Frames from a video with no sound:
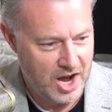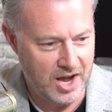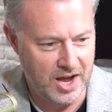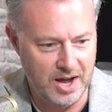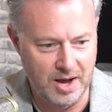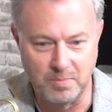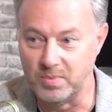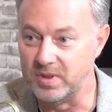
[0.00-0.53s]

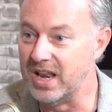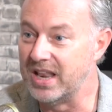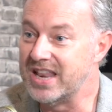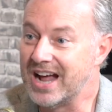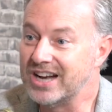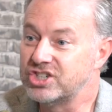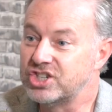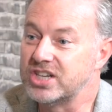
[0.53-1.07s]

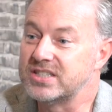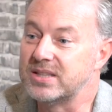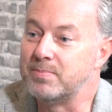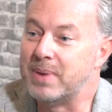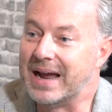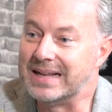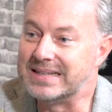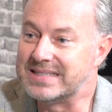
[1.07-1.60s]
Not just the
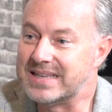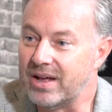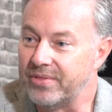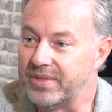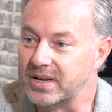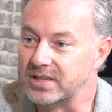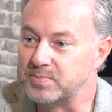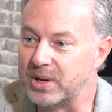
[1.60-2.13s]
buy and sell
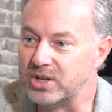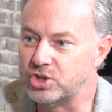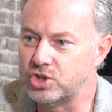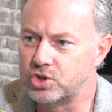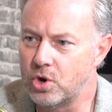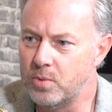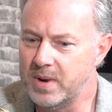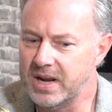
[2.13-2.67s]
things, but
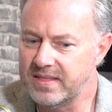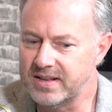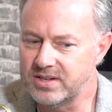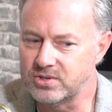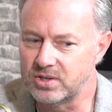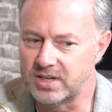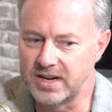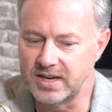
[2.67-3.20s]
so many
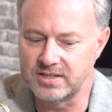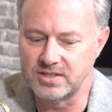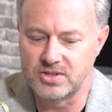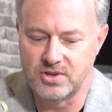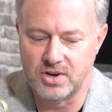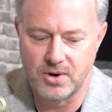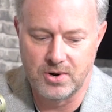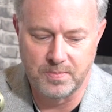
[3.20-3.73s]
things are connected
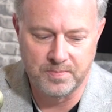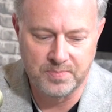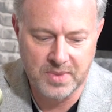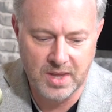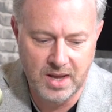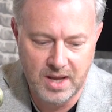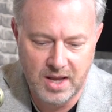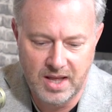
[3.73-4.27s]
to your home
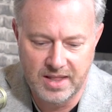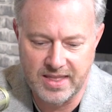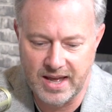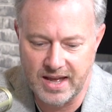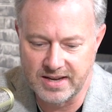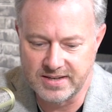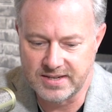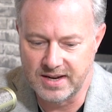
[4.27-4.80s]

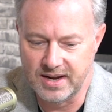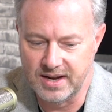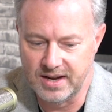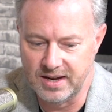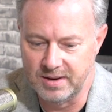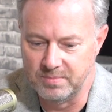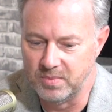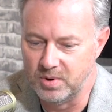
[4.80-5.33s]
that
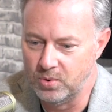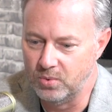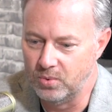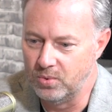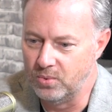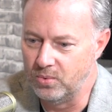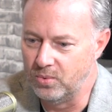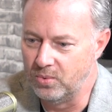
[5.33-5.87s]

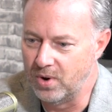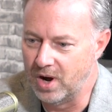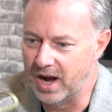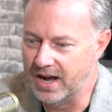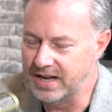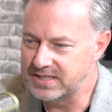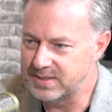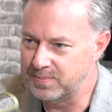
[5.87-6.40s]

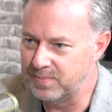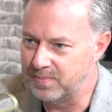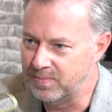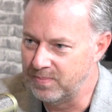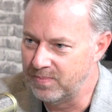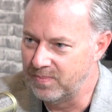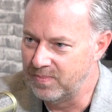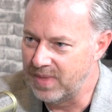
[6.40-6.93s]
us
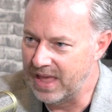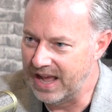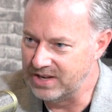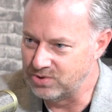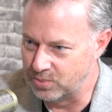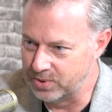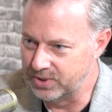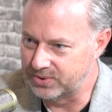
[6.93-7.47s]

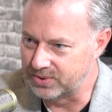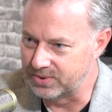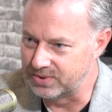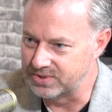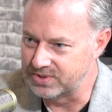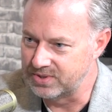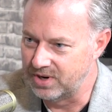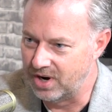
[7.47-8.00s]
as
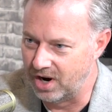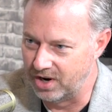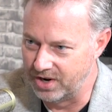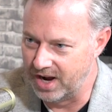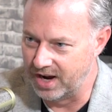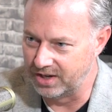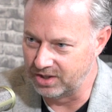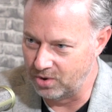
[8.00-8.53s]
realtors are
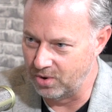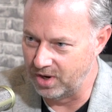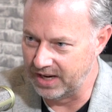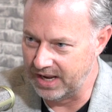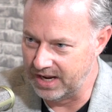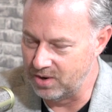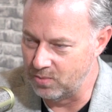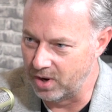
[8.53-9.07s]
not
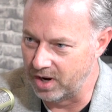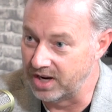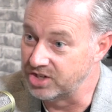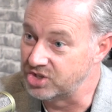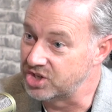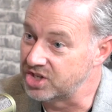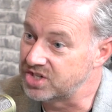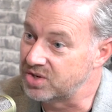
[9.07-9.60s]
going anywhere.
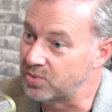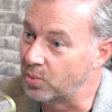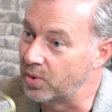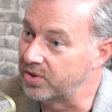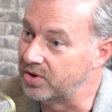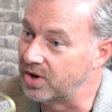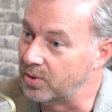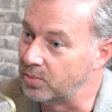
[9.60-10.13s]
It's just
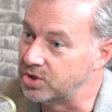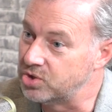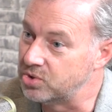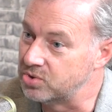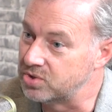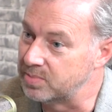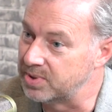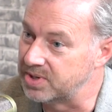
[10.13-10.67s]
whether or not we choose to